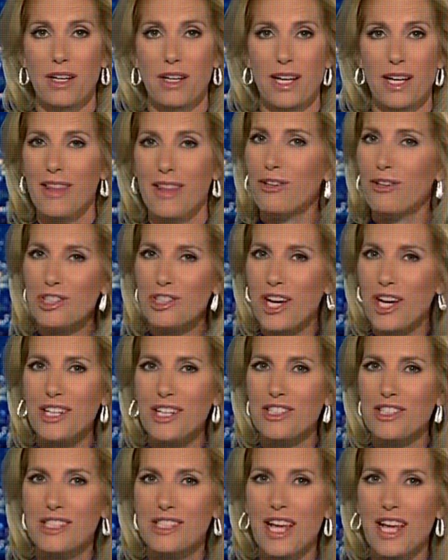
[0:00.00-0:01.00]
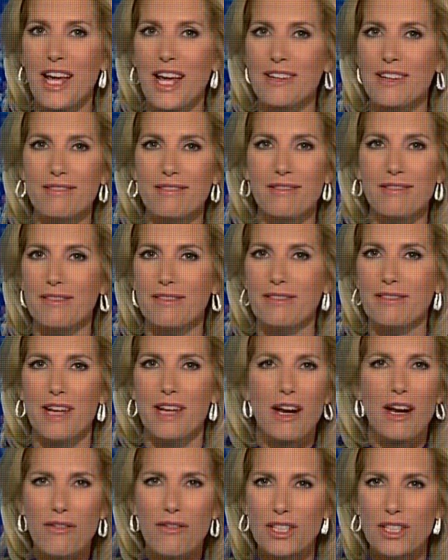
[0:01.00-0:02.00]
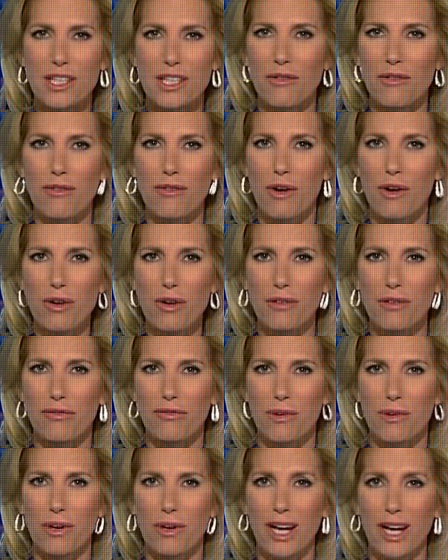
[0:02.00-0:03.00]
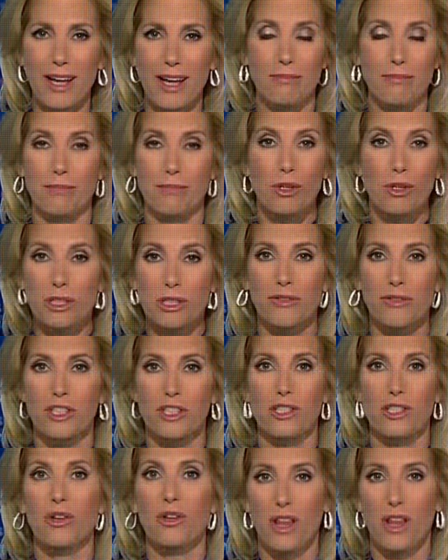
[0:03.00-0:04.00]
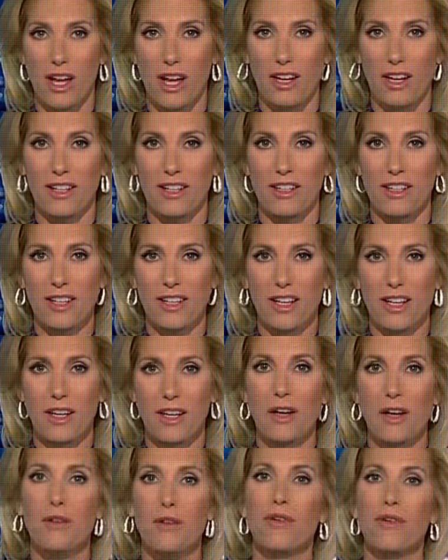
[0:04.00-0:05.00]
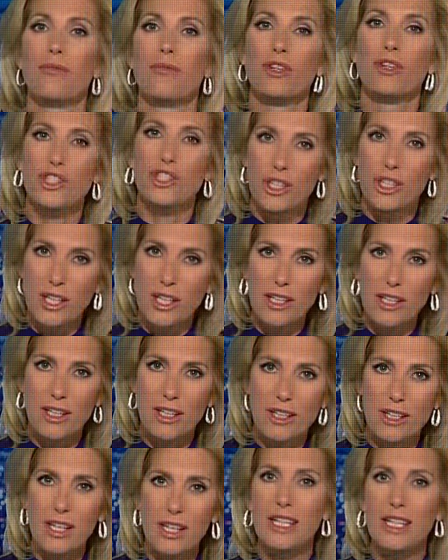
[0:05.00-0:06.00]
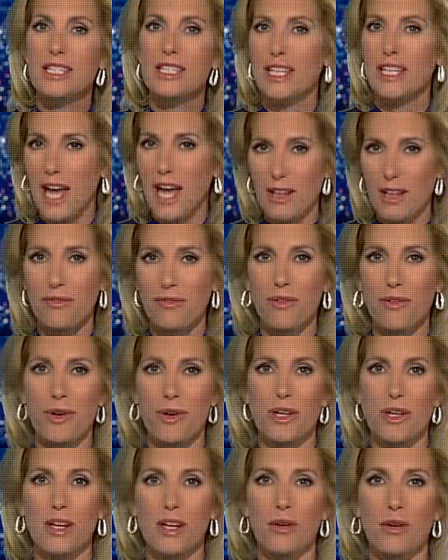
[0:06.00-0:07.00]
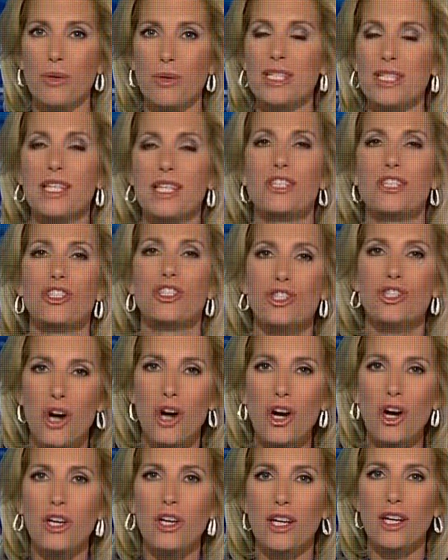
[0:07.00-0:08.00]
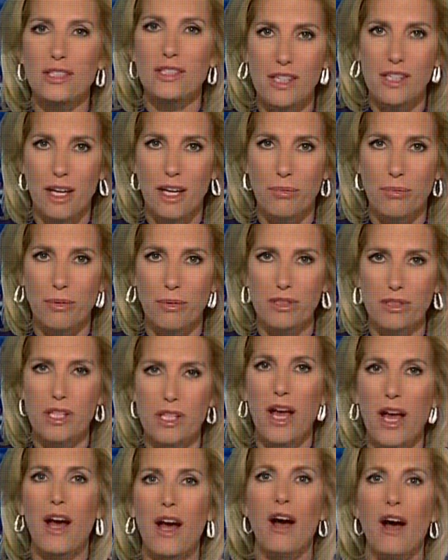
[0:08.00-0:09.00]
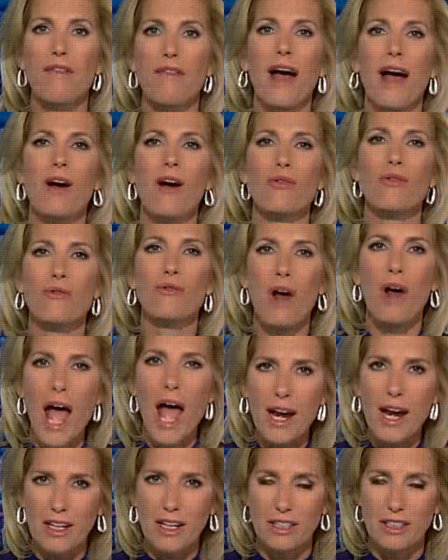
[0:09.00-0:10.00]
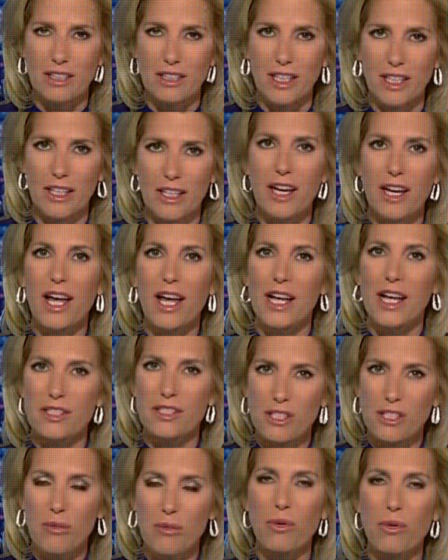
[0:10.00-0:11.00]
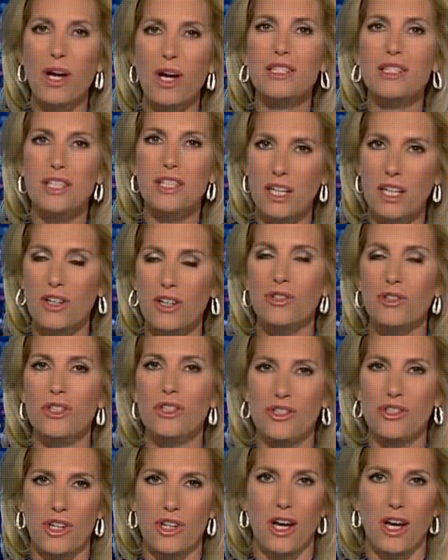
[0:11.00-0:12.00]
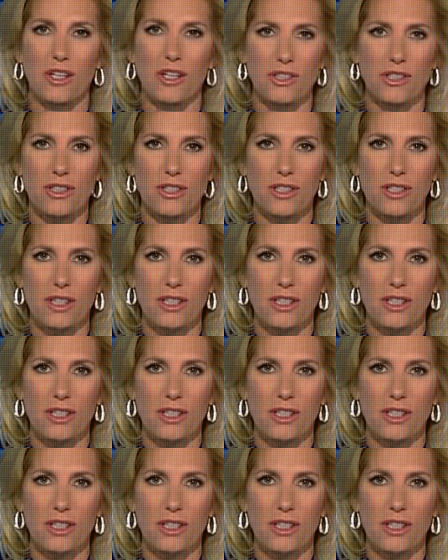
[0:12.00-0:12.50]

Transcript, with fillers: And they're changes that none of us ever voted for and most of us don't like. From Virginia to California, we see stark examples of how radically, in some ways, the country has changed.